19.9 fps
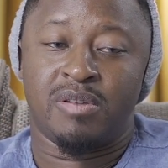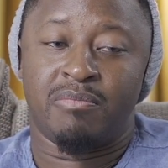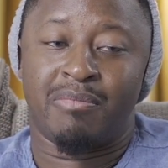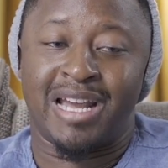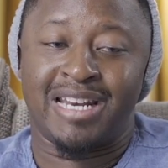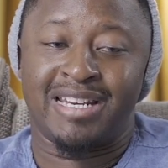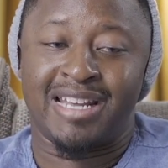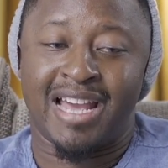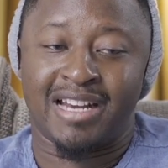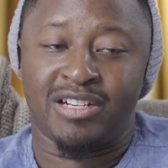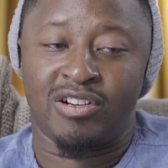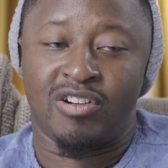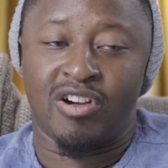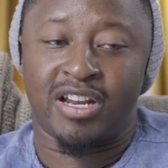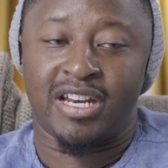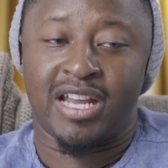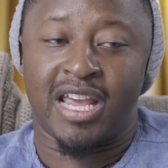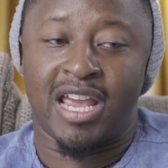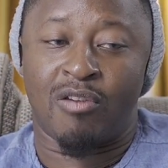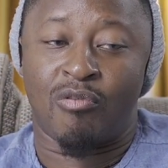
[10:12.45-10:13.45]
my dad
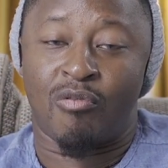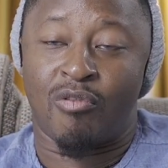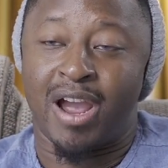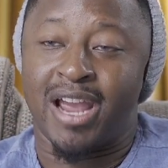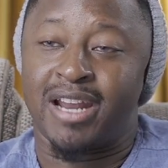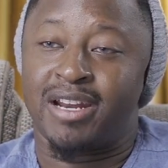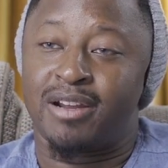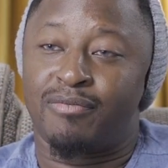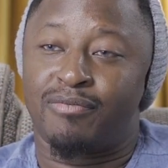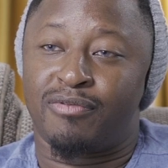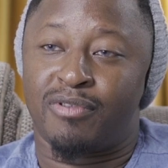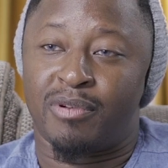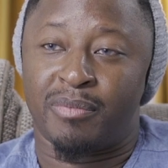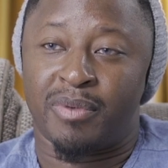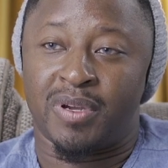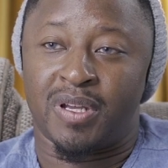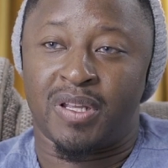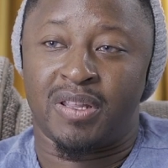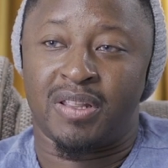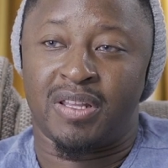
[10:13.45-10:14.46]
got a write-up
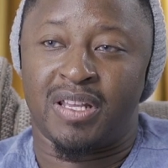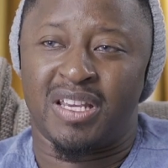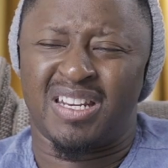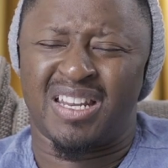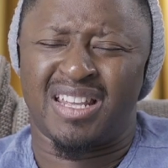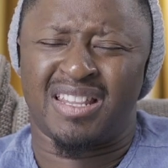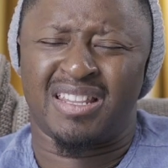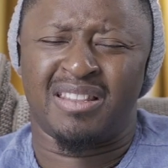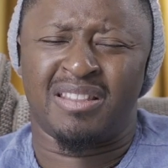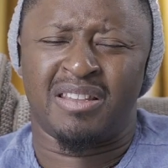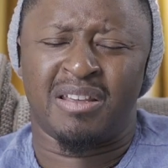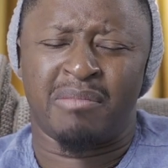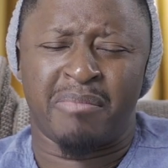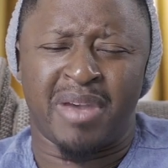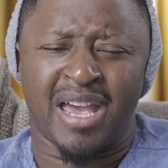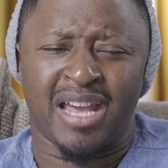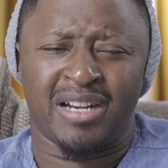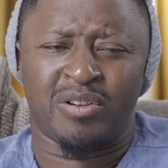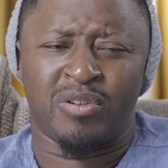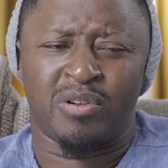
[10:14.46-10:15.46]
from a lady, the
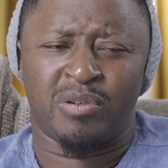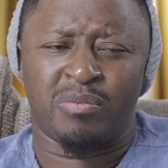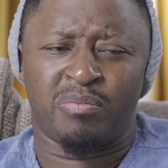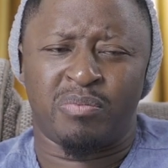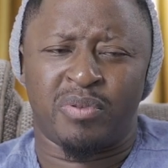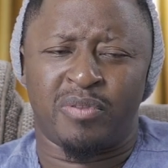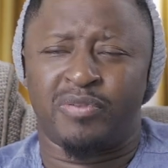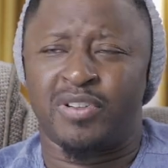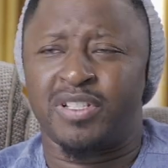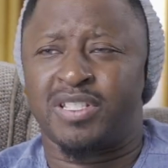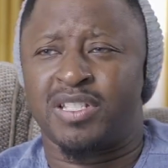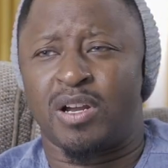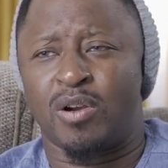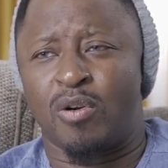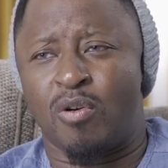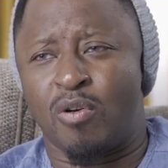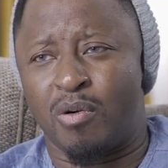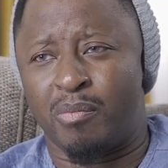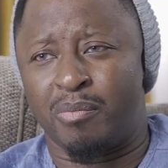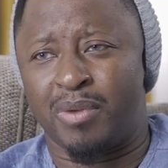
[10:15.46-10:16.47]
man called Professor
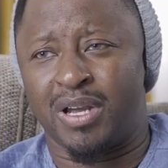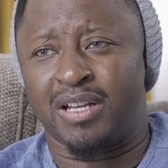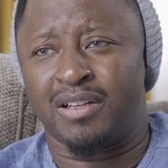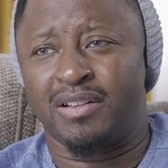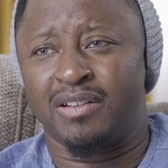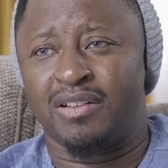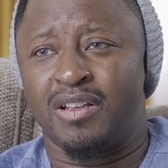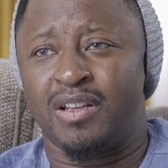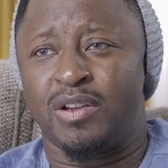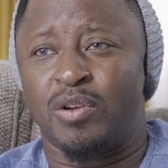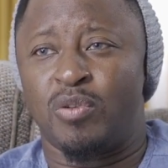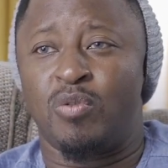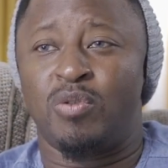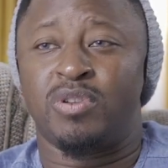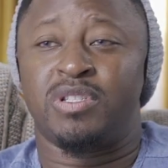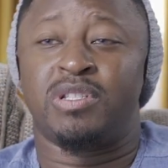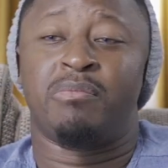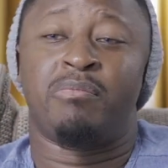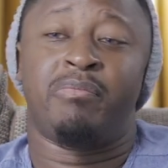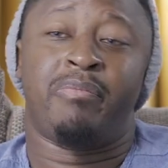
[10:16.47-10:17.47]
Ngoma, who
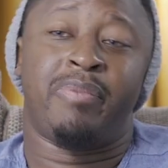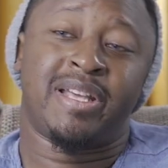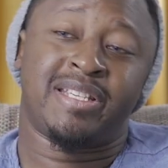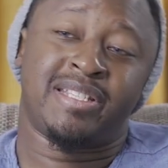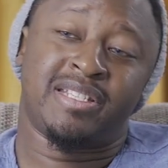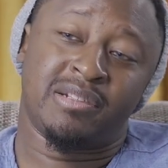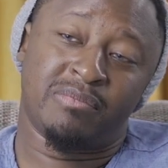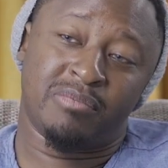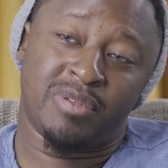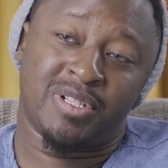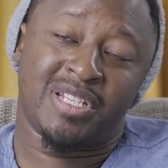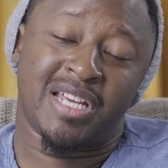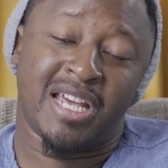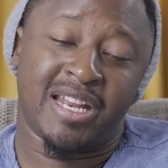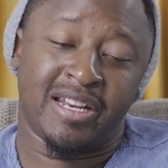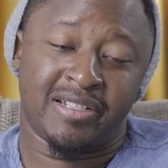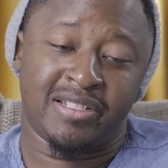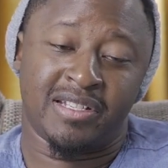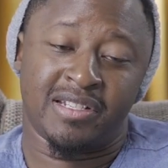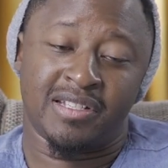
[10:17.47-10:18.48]
was the best in
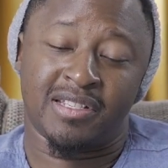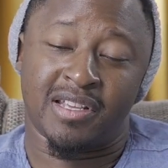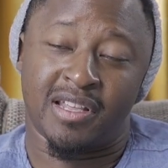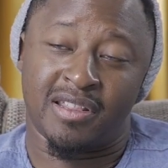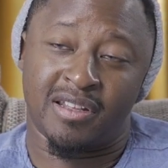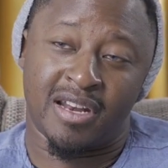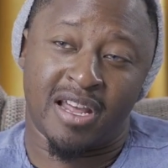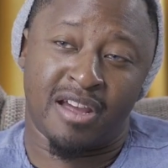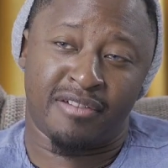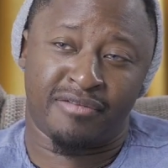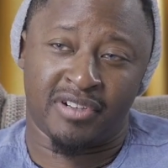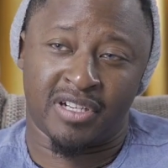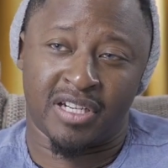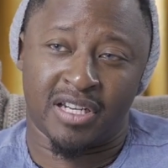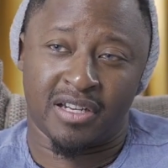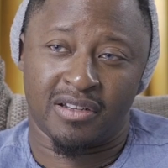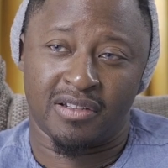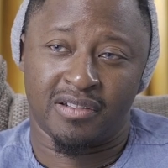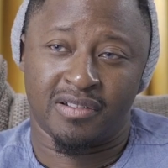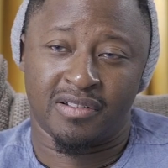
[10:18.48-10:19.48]
botanics in Southern
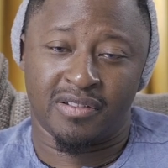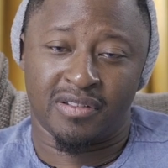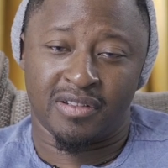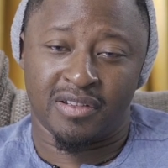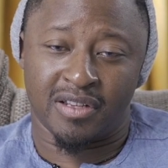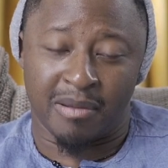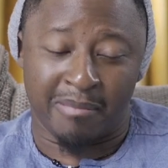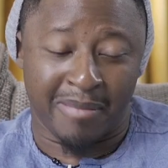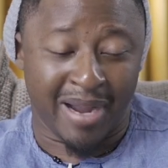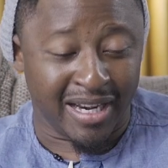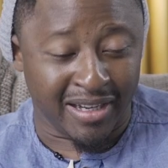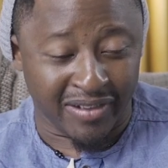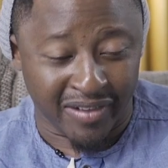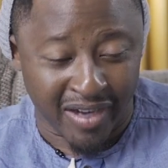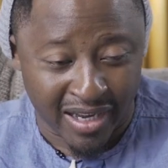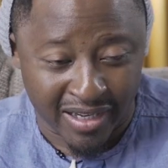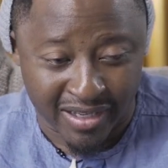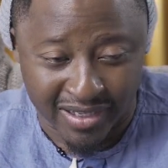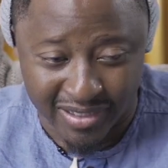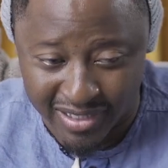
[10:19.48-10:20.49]
Africa. I might have
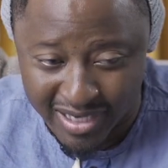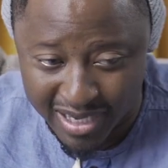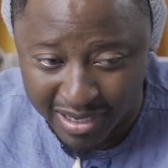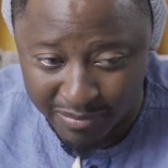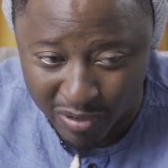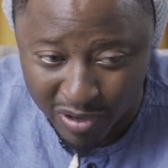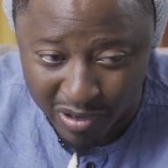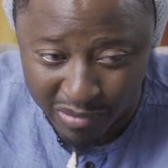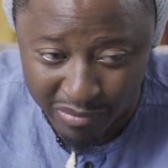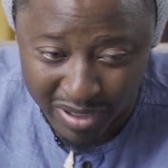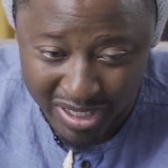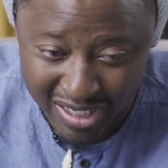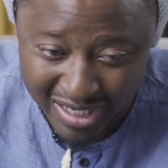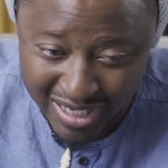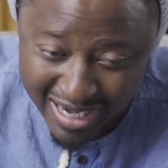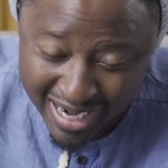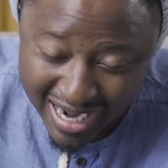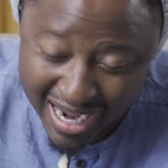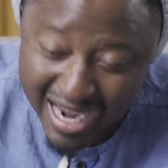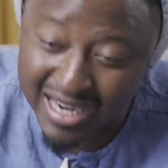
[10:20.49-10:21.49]
gotten his name wrong, but
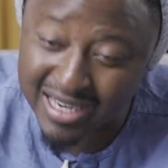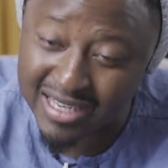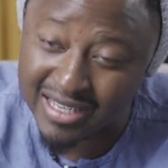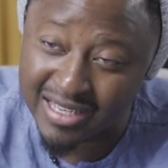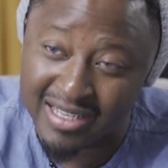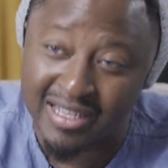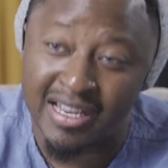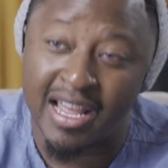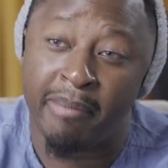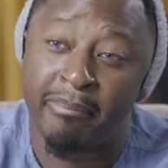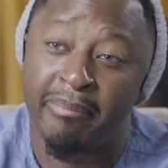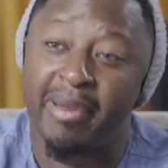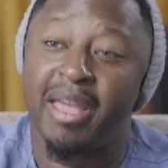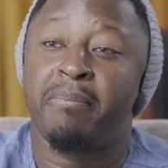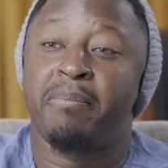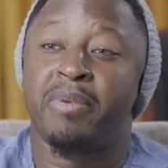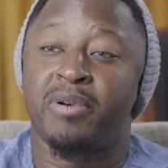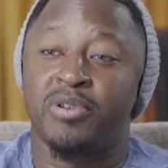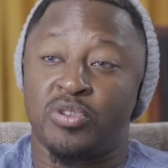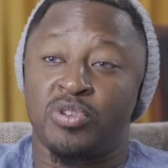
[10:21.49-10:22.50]
he handed in a
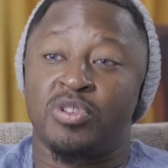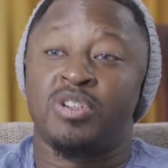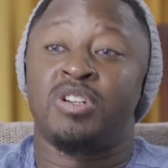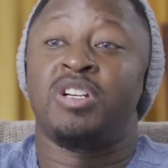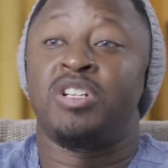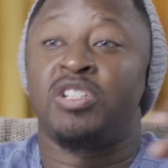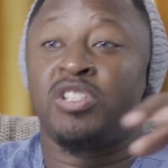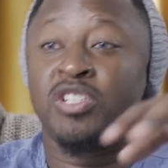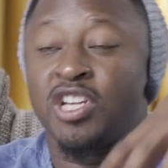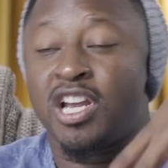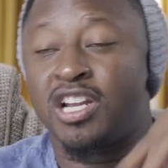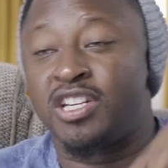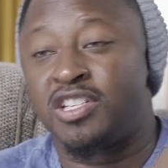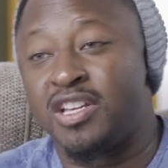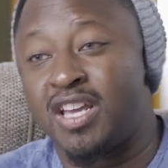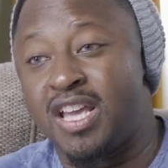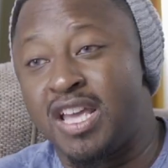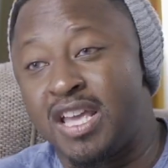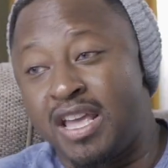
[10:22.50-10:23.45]
paper to the judge.